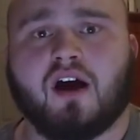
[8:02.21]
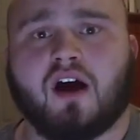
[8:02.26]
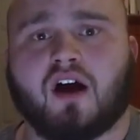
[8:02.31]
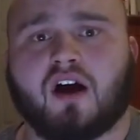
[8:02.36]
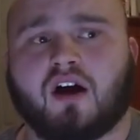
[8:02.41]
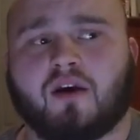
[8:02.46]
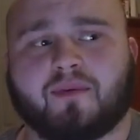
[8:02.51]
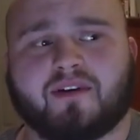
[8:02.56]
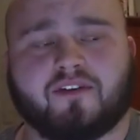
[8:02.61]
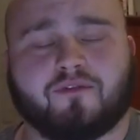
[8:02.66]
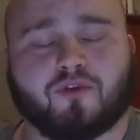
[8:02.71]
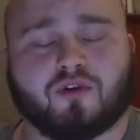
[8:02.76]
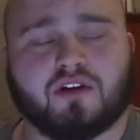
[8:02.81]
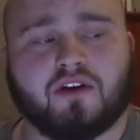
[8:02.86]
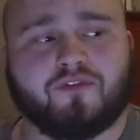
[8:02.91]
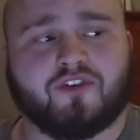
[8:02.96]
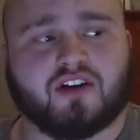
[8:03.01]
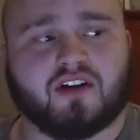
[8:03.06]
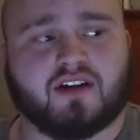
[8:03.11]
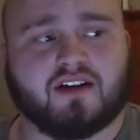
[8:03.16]
Um, and if you're
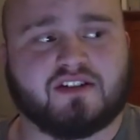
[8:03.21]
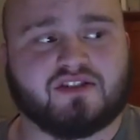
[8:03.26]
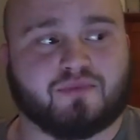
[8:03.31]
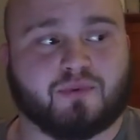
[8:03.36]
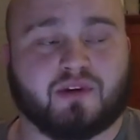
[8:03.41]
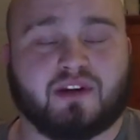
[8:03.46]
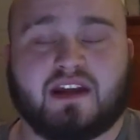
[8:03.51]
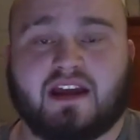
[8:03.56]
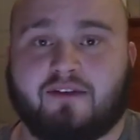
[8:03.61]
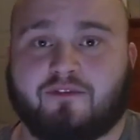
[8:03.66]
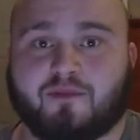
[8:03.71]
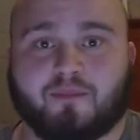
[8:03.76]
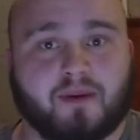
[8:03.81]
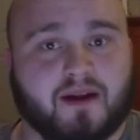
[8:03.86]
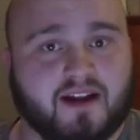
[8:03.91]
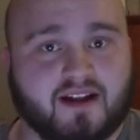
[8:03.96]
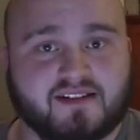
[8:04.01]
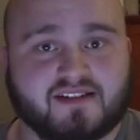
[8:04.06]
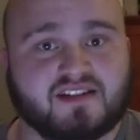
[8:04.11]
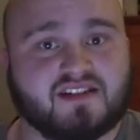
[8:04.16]
lifting against really heavy
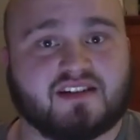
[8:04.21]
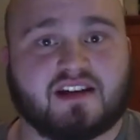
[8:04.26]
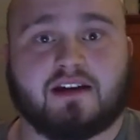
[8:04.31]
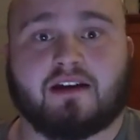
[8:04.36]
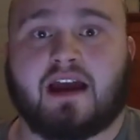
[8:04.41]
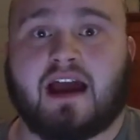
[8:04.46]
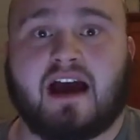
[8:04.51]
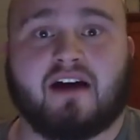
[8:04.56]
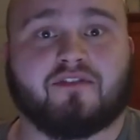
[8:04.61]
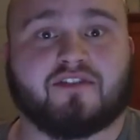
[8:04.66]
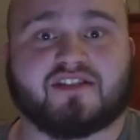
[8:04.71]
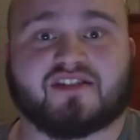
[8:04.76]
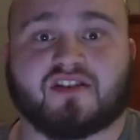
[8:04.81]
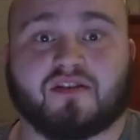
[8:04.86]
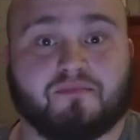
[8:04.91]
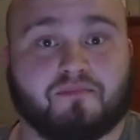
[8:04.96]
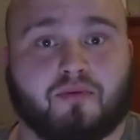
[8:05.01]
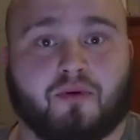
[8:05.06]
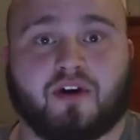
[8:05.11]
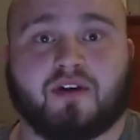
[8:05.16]
bands, as I have at
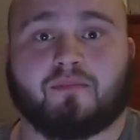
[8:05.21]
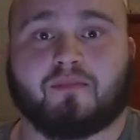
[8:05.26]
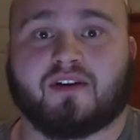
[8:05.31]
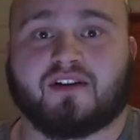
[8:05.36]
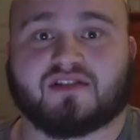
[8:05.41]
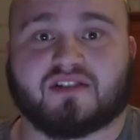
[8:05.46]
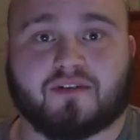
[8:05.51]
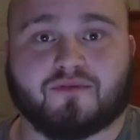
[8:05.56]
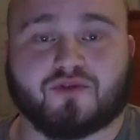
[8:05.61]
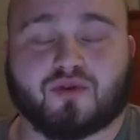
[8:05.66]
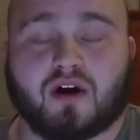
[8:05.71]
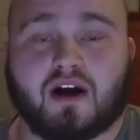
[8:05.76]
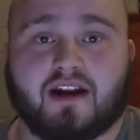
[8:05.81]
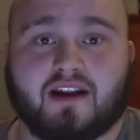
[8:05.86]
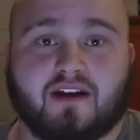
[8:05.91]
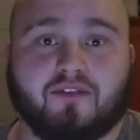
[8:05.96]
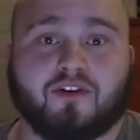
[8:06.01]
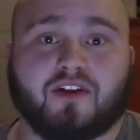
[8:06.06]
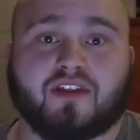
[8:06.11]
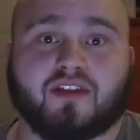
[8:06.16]
some point because I've
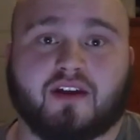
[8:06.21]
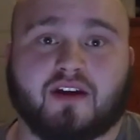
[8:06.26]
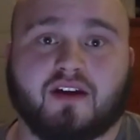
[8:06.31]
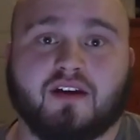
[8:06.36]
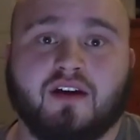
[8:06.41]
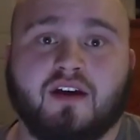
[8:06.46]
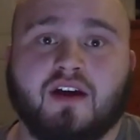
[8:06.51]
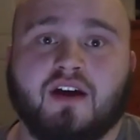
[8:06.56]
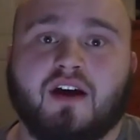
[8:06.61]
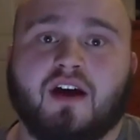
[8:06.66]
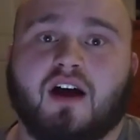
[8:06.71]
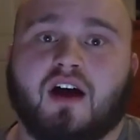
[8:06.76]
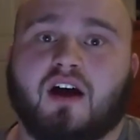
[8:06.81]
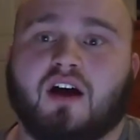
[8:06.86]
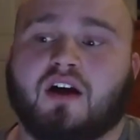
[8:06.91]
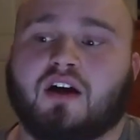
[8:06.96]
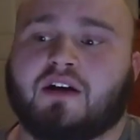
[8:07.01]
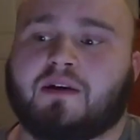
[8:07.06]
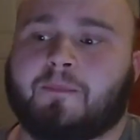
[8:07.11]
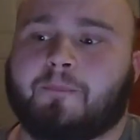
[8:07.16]
tried everything,
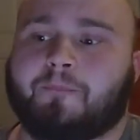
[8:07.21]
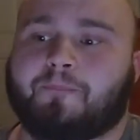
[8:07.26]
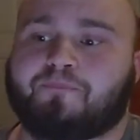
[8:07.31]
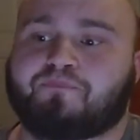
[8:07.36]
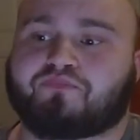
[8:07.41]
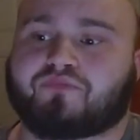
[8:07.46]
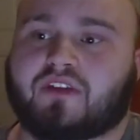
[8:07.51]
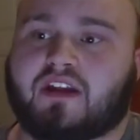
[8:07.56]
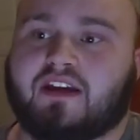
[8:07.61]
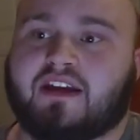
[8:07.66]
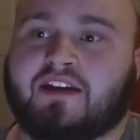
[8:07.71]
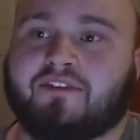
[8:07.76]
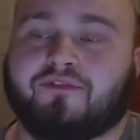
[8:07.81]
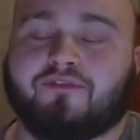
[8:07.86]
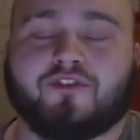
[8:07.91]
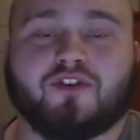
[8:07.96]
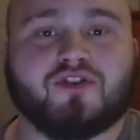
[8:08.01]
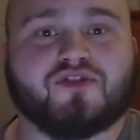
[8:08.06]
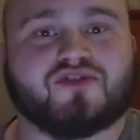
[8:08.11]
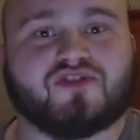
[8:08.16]
um, it
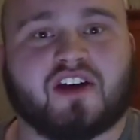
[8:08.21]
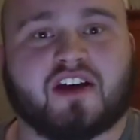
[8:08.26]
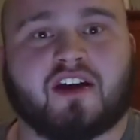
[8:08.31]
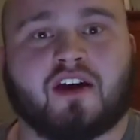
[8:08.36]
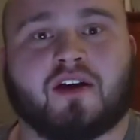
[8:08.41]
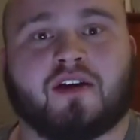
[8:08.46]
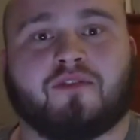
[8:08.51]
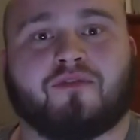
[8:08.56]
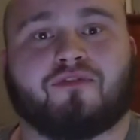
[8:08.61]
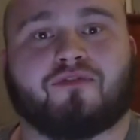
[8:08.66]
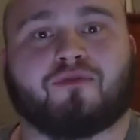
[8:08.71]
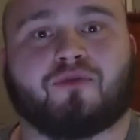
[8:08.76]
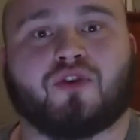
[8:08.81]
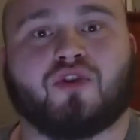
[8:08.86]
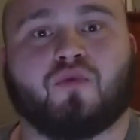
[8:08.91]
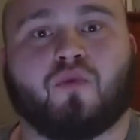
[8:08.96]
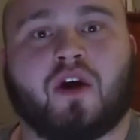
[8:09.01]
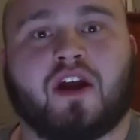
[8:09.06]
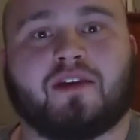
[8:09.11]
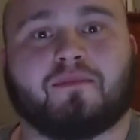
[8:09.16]
feels like a
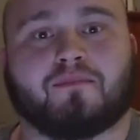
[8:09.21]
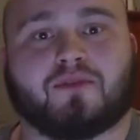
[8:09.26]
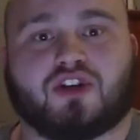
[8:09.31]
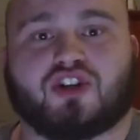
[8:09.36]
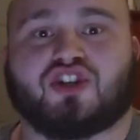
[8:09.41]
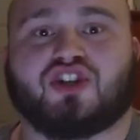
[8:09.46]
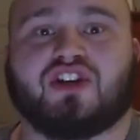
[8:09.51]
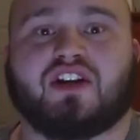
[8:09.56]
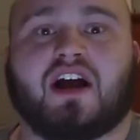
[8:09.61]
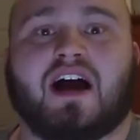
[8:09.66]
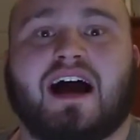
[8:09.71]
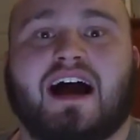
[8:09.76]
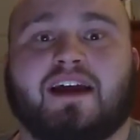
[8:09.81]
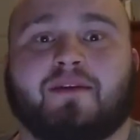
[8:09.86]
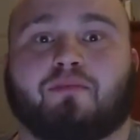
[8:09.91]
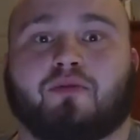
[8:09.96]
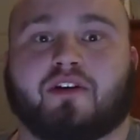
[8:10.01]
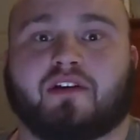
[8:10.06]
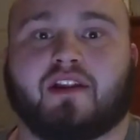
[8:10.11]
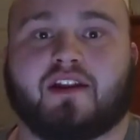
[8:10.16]
free weight machine
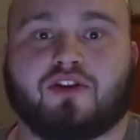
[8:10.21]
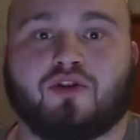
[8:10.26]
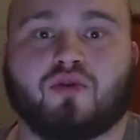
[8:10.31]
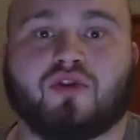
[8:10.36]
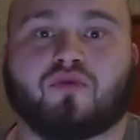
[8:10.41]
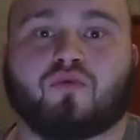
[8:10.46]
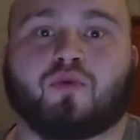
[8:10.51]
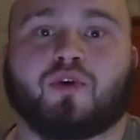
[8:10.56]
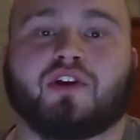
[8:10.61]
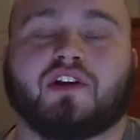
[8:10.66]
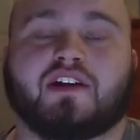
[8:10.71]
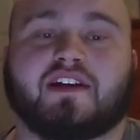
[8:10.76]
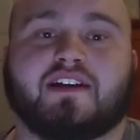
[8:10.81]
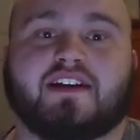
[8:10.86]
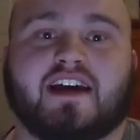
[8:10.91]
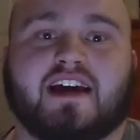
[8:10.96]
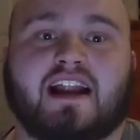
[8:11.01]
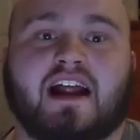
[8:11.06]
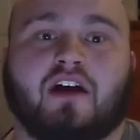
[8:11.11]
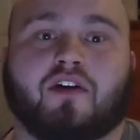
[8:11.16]
hybrid. Like you can really
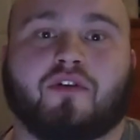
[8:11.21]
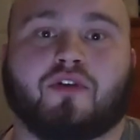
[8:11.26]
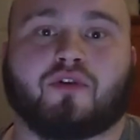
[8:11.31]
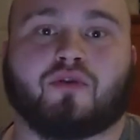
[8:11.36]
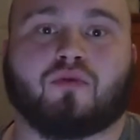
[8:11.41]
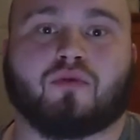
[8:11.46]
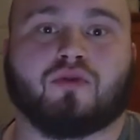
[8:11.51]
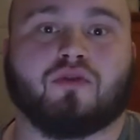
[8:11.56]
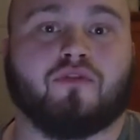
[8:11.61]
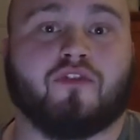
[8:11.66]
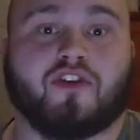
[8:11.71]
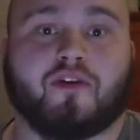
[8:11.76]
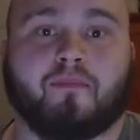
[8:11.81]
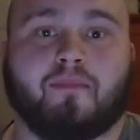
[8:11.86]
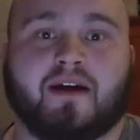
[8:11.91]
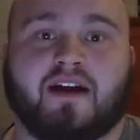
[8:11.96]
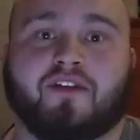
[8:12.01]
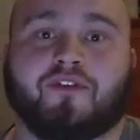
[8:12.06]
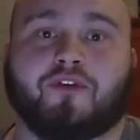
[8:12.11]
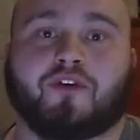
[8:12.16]
get out of the groove, and the
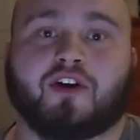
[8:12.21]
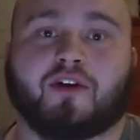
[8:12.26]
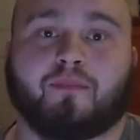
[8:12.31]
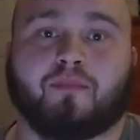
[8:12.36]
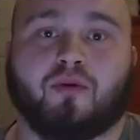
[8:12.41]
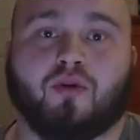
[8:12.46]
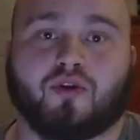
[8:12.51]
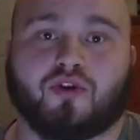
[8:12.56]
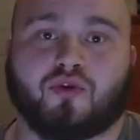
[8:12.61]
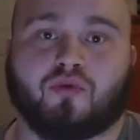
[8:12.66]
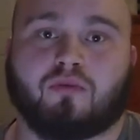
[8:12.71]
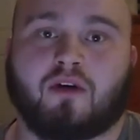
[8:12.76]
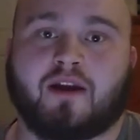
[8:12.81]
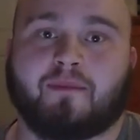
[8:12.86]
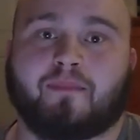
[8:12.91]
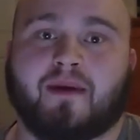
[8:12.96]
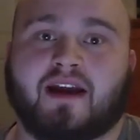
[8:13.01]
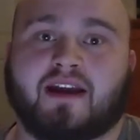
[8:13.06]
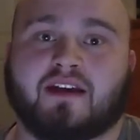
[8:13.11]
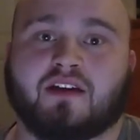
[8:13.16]
bands are going to pull you
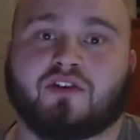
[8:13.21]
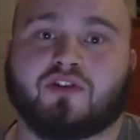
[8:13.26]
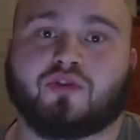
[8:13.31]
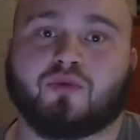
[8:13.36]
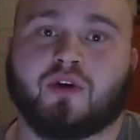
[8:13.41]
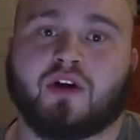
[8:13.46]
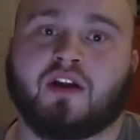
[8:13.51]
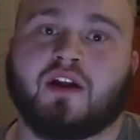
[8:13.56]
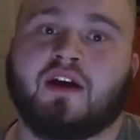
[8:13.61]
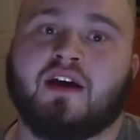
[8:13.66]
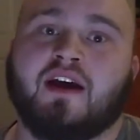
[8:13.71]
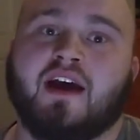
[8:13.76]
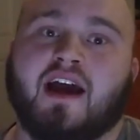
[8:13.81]
right back into it.